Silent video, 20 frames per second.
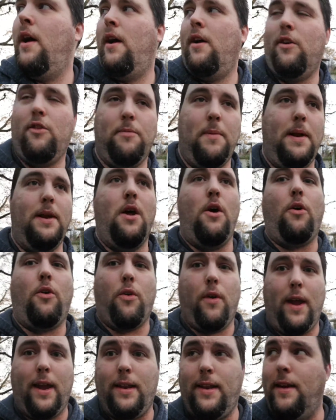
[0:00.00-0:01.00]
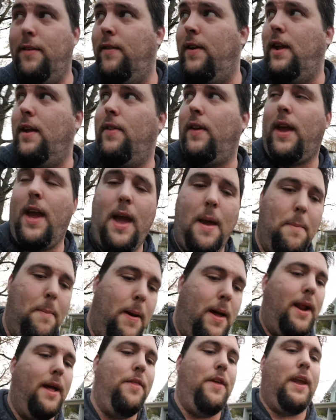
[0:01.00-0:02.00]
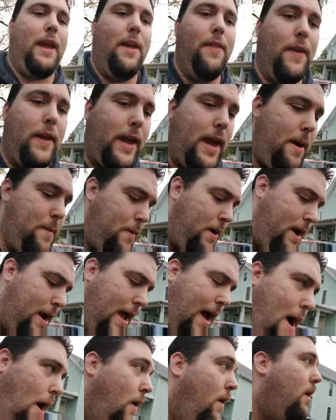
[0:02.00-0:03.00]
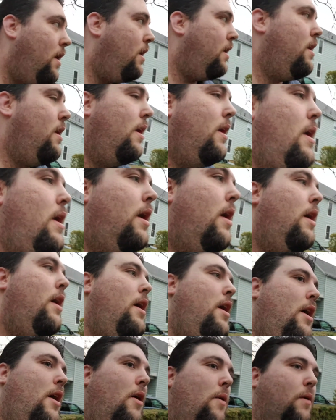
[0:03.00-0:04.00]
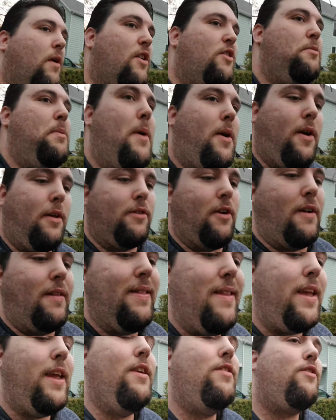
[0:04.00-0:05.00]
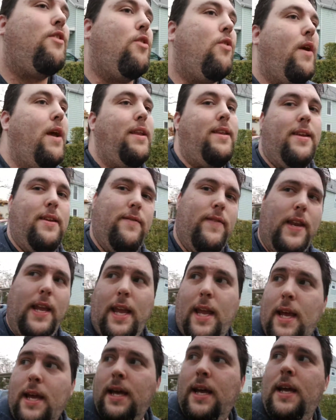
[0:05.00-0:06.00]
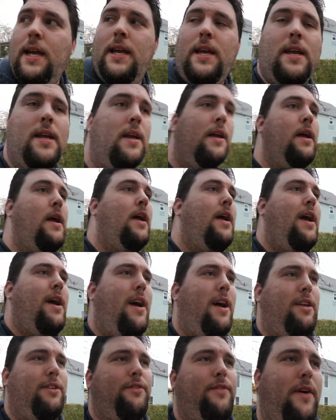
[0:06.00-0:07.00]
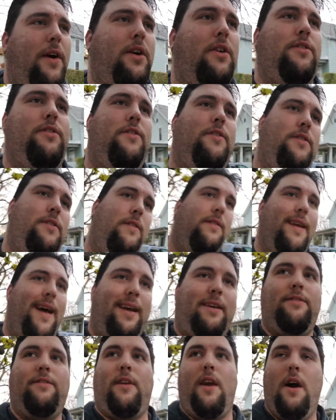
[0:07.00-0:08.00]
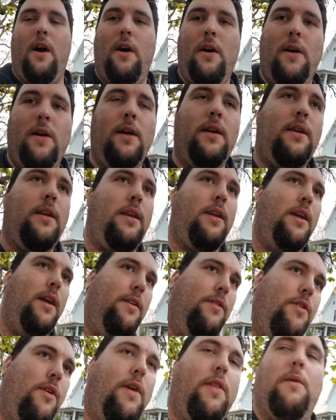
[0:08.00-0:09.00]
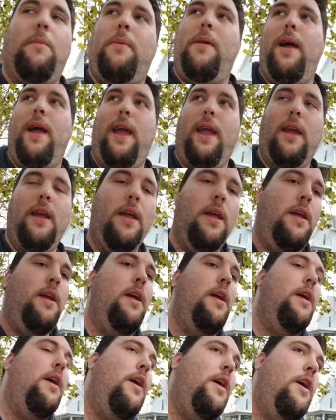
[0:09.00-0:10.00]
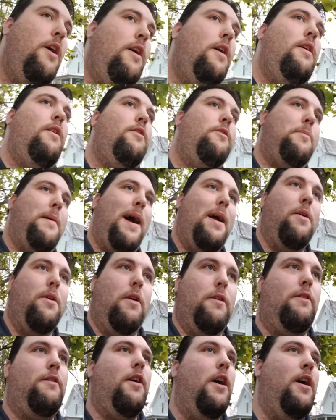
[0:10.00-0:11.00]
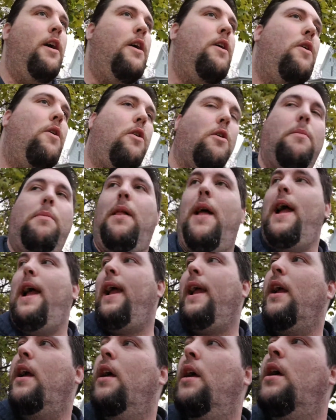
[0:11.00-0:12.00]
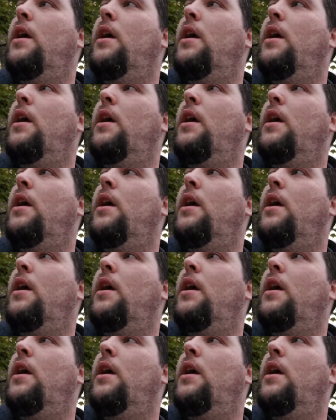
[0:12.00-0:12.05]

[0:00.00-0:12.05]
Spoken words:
there's been no creativity in the game, but I think in the game right now, we're experiencing our least creativity as far as decks go, because you're either playing Spirals or you're playing